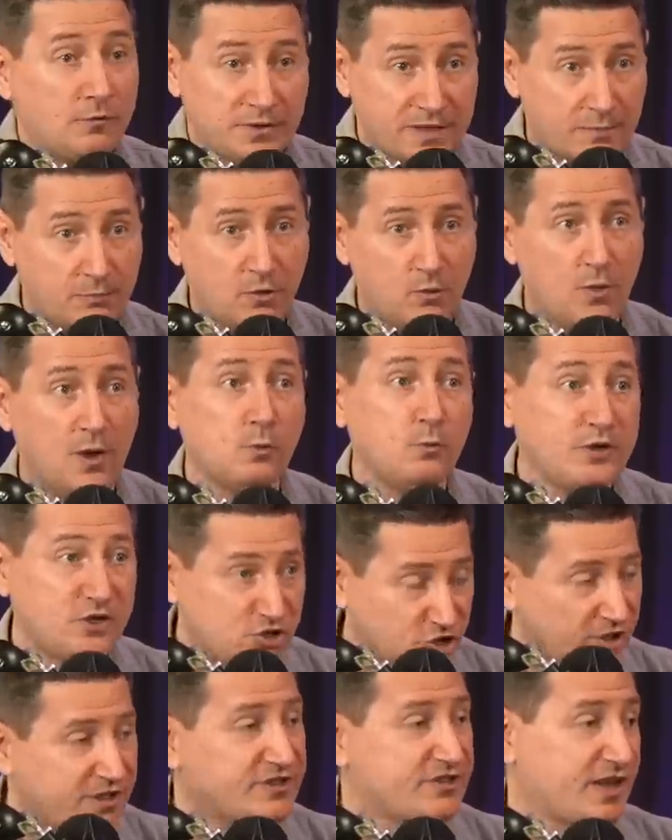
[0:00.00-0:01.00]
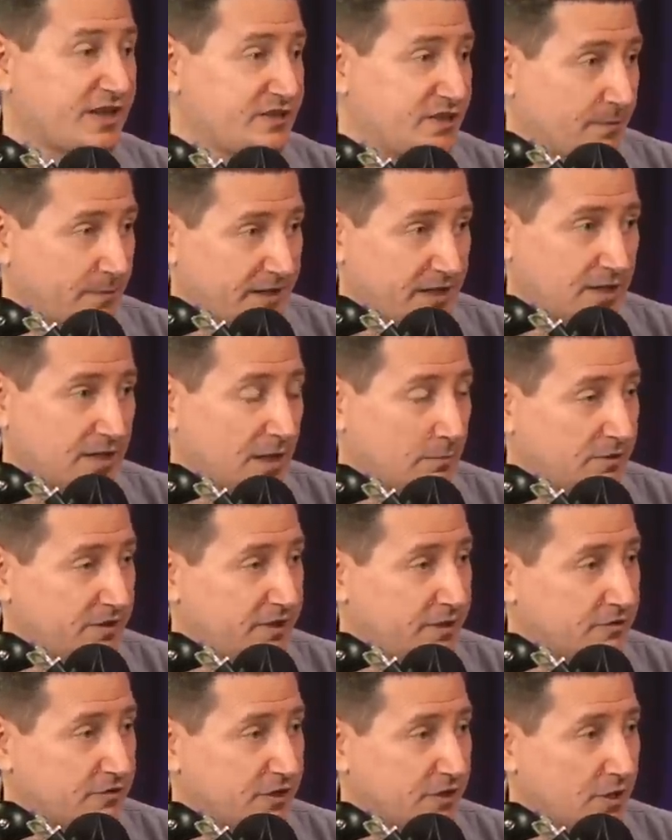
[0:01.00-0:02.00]
number one, we should have said something a couple of
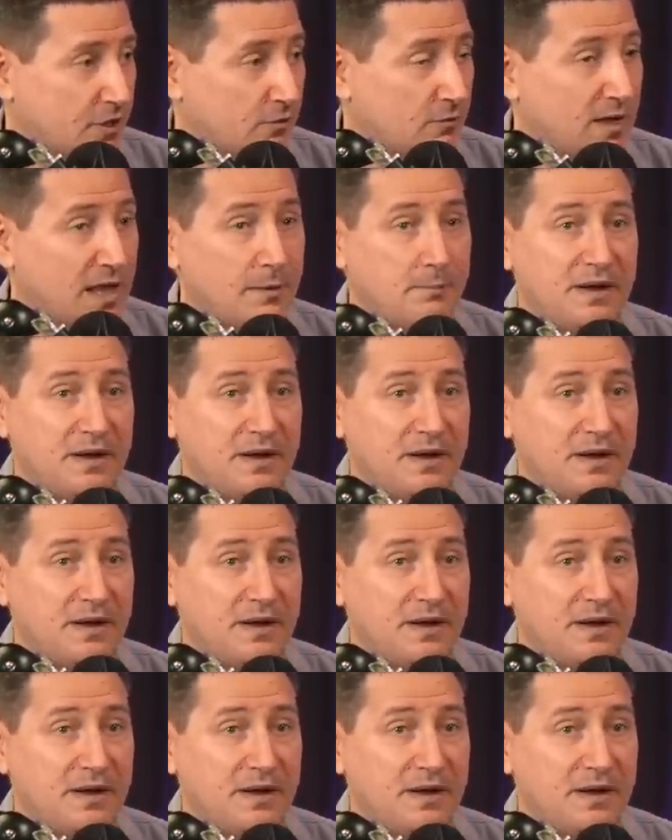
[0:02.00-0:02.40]
years ago.